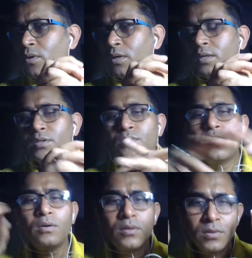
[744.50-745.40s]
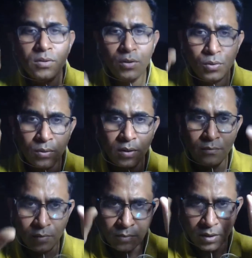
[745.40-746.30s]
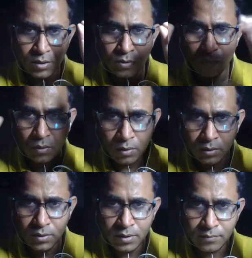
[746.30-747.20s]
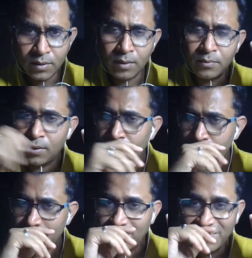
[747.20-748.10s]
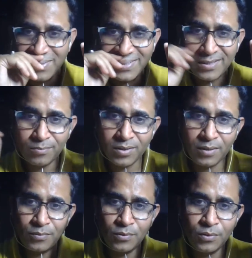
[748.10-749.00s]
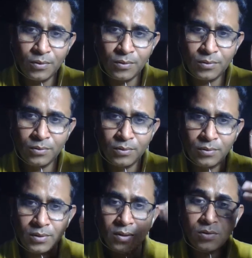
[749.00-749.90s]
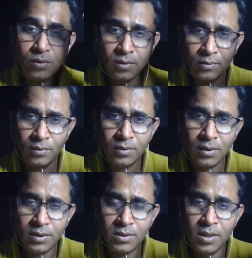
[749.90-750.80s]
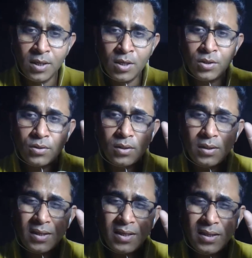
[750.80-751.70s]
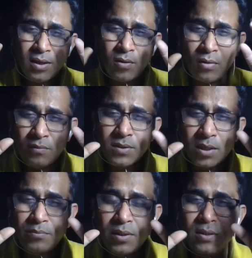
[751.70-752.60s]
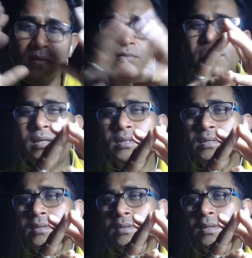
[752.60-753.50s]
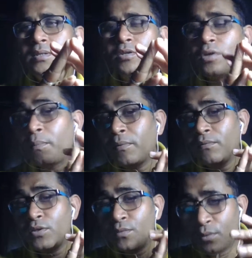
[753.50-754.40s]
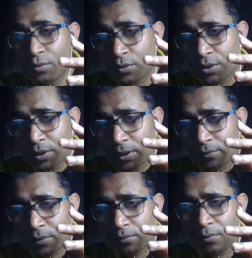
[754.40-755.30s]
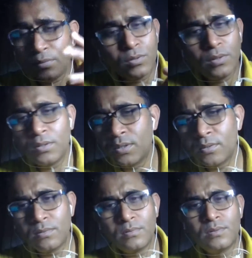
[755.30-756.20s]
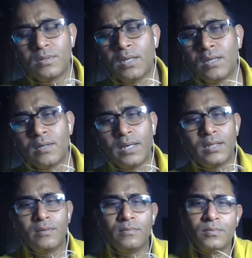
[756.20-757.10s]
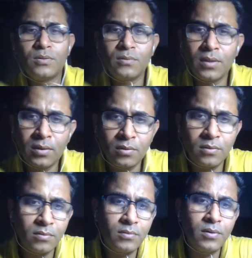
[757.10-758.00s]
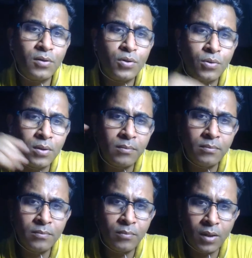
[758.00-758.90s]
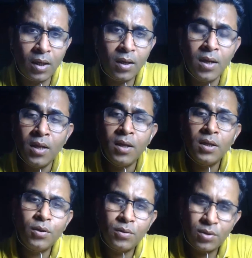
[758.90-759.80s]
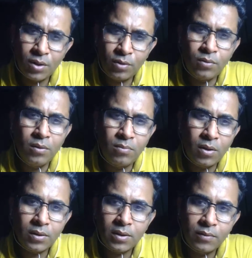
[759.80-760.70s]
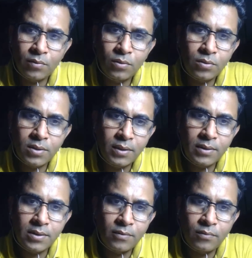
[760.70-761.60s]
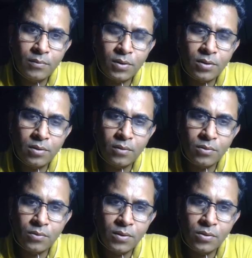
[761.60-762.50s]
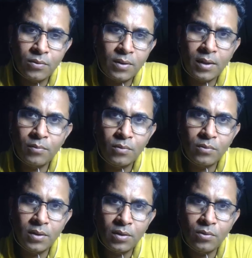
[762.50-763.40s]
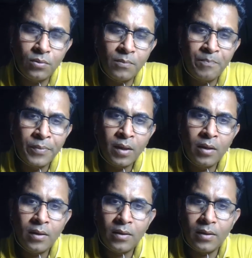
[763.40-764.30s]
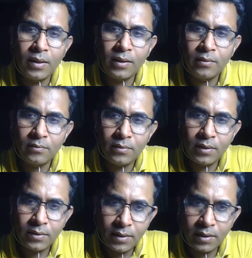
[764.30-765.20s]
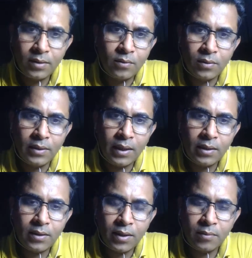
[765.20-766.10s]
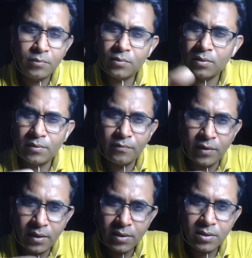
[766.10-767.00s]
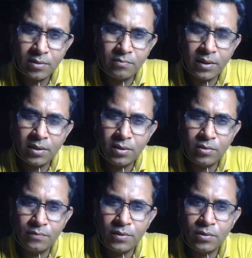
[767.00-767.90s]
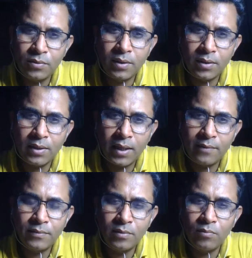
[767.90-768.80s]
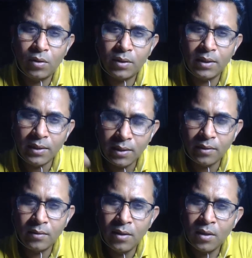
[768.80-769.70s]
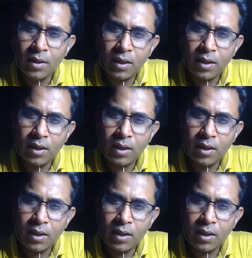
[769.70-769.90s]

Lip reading: blogging is to continuously shoot information to all your subscriber list, whoever is subscribed to your things, or the list, so that they are always updated. Now there is a topic which you wanted to share with the people, so you can just send a write-up. So, and you can shoot a blog. You can schedule a blog that I wanted to send this information on so and so time. You don't need to like set it on that time. There are various methods in which you can have the blogging done,